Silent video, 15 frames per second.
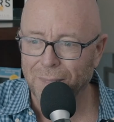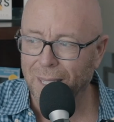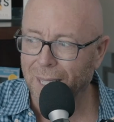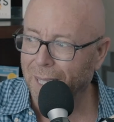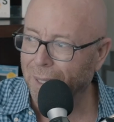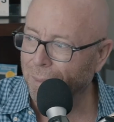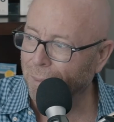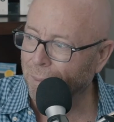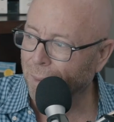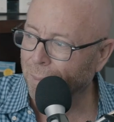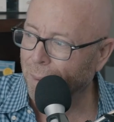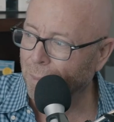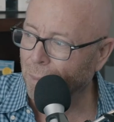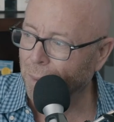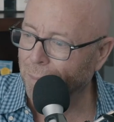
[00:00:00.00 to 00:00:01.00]
Yeah. And
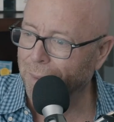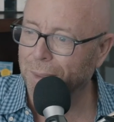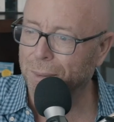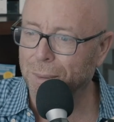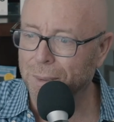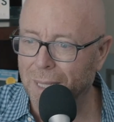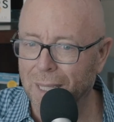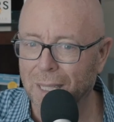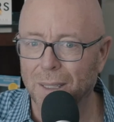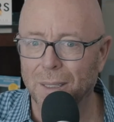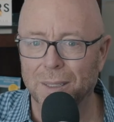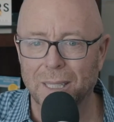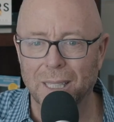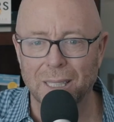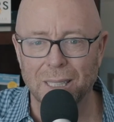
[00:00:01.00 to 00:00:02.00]
remember, we went through that
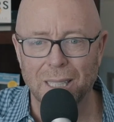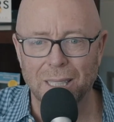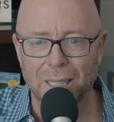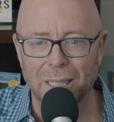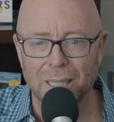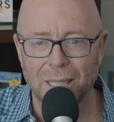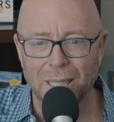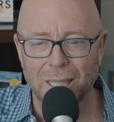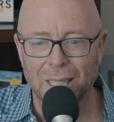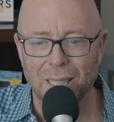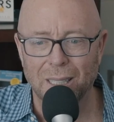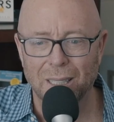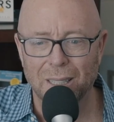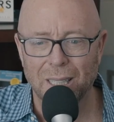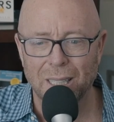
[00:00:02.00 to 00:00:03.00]
little thing. Like,
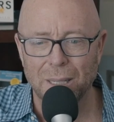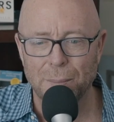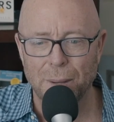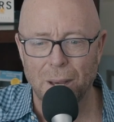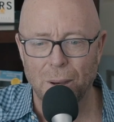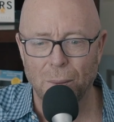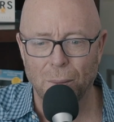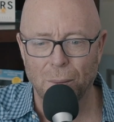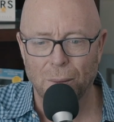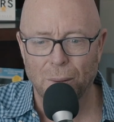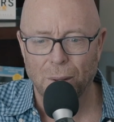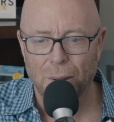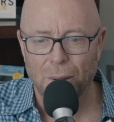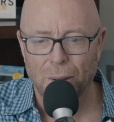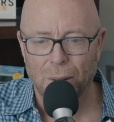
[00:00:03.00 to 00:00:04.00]
think about
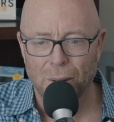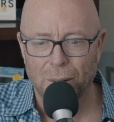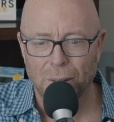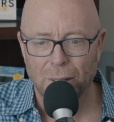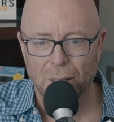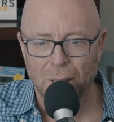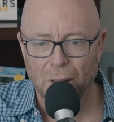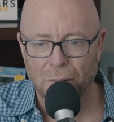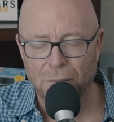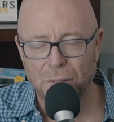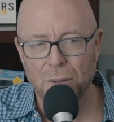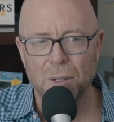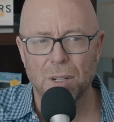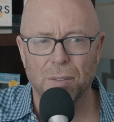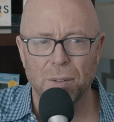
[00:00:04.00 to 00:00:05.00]
a
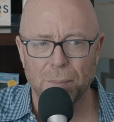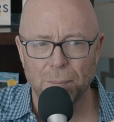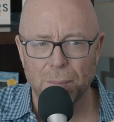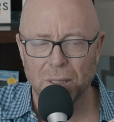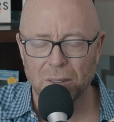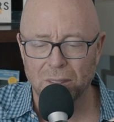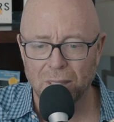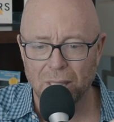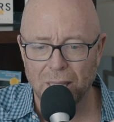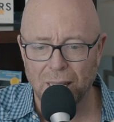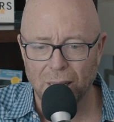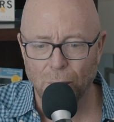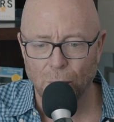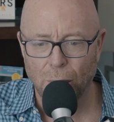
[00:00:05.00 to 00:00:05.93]
few different pieces of data.